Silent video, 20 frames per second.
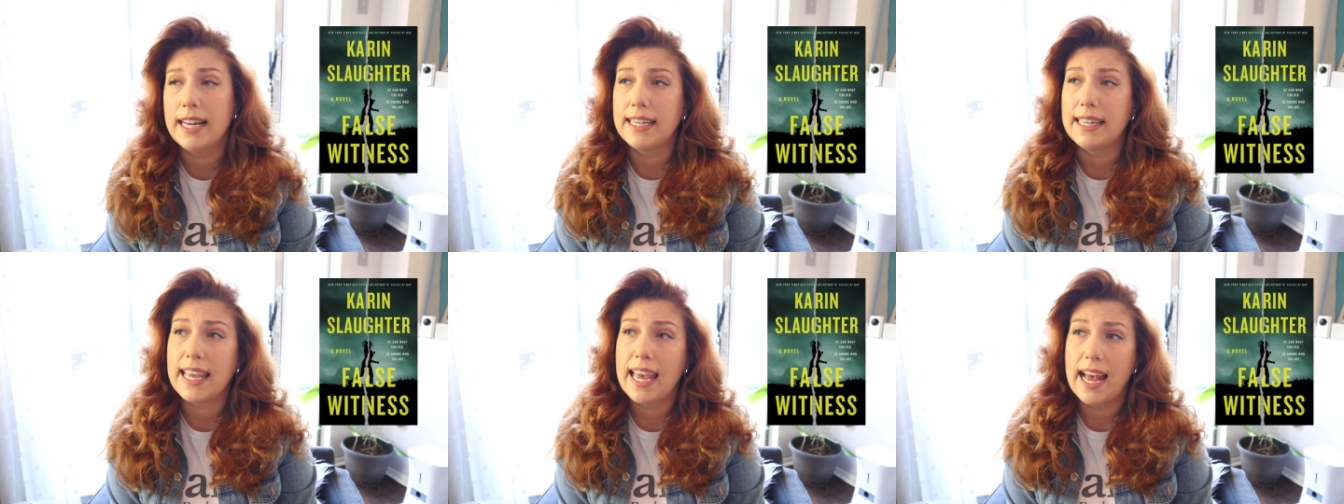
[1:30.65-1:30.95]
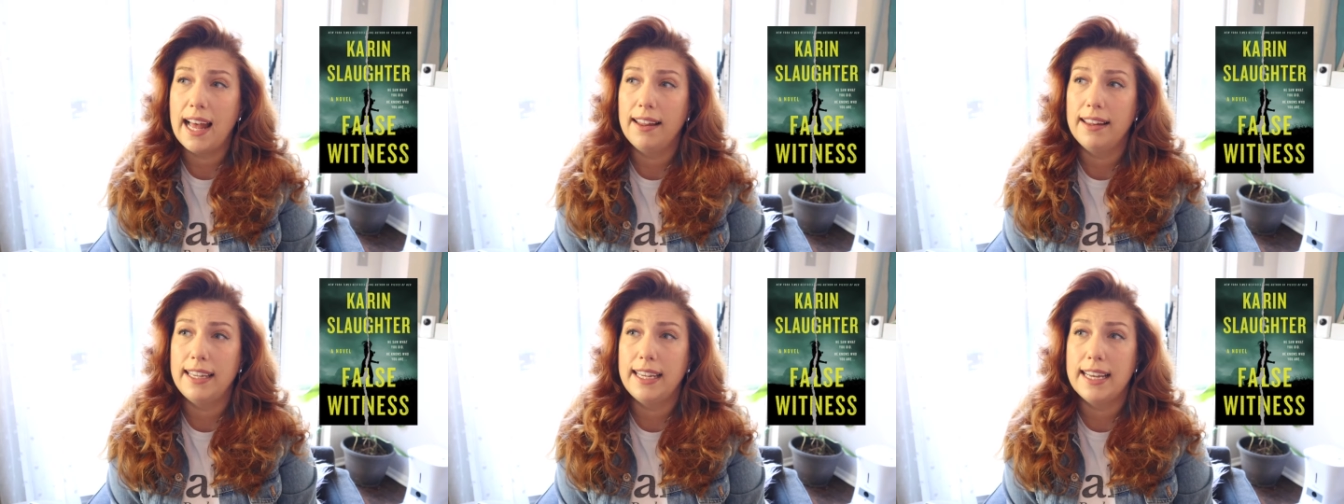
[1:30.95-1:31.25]
and
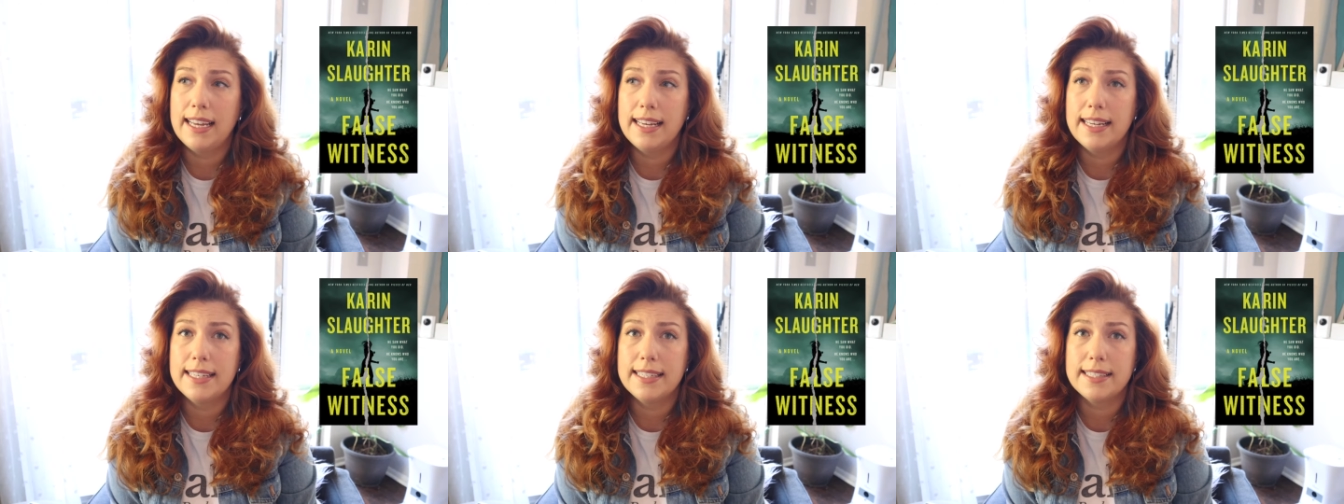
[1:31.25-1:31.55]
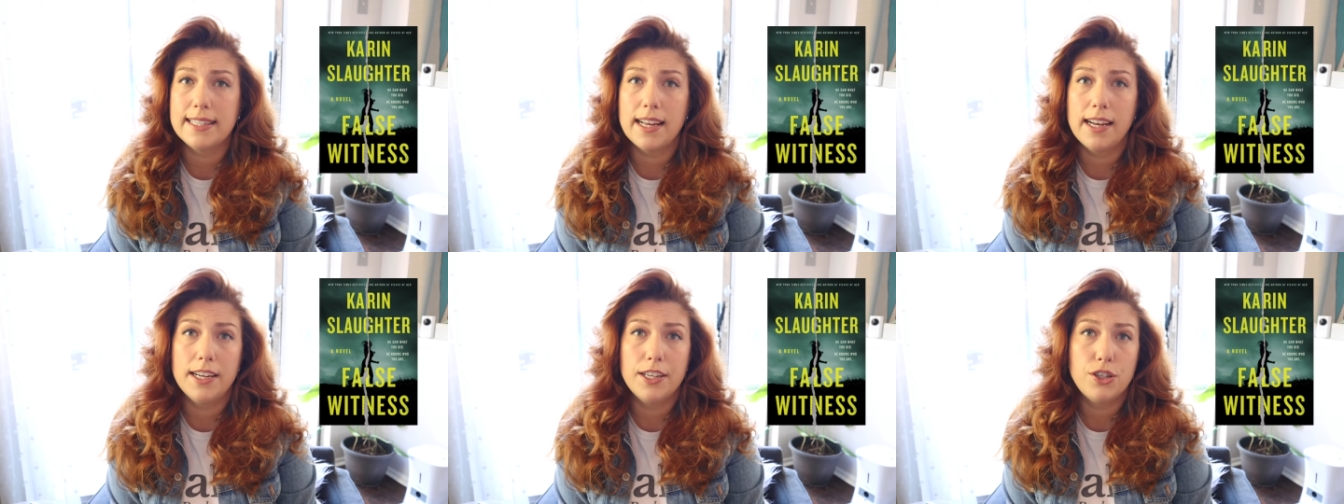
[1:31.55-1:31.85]
Callie
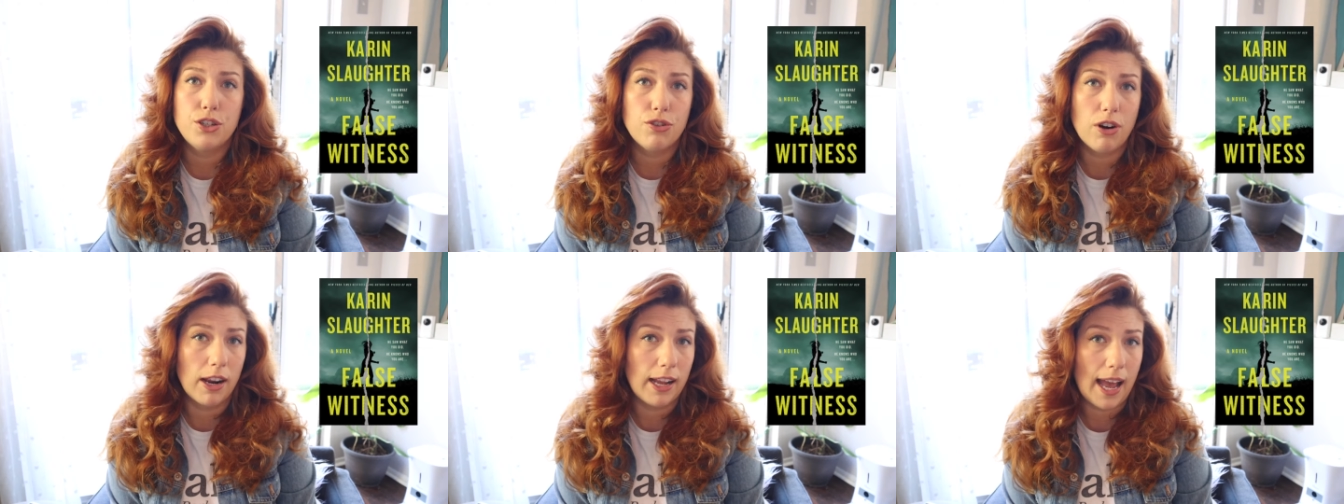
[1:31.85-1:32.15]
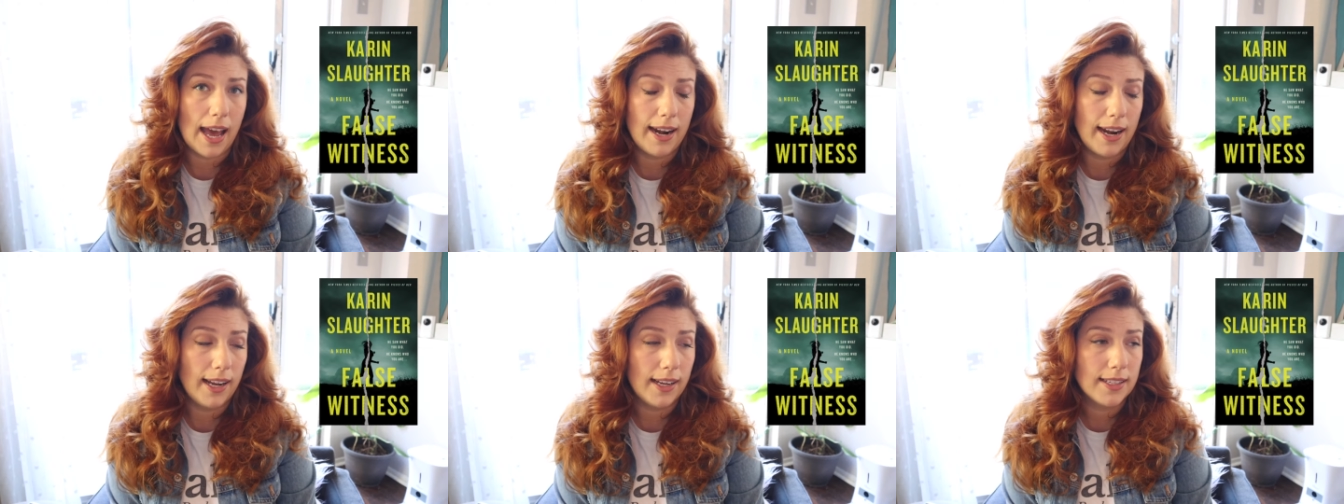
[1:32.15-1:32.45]
is a drug
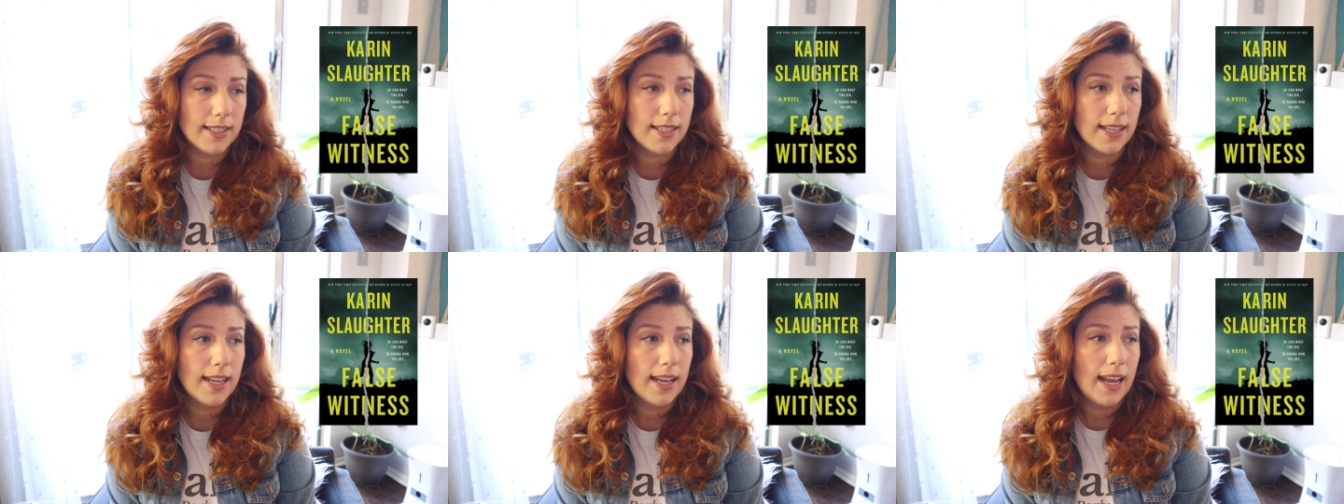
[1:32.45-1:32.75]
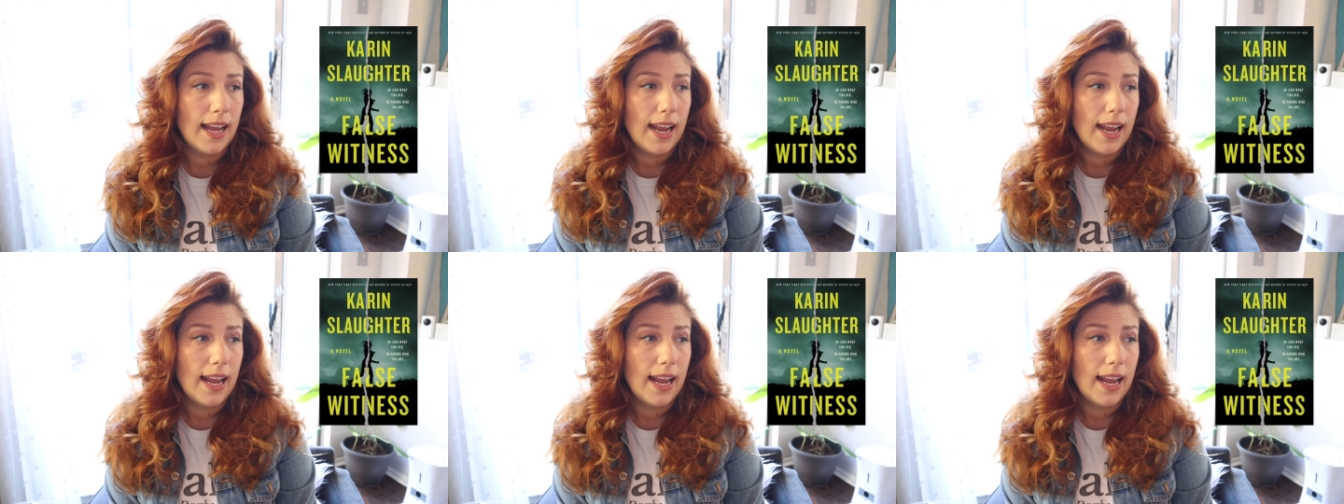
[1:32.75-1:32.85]
addict.